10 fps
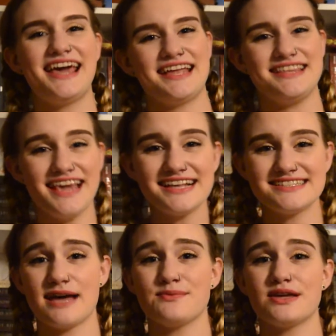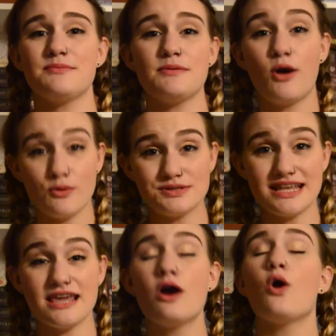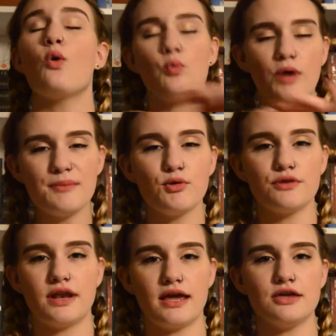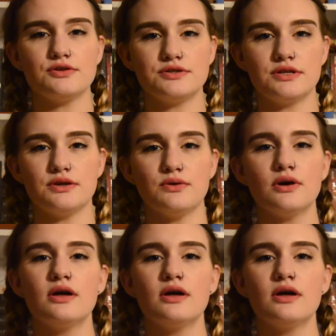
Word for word: And yes, I'm going to be posting way more than I used to,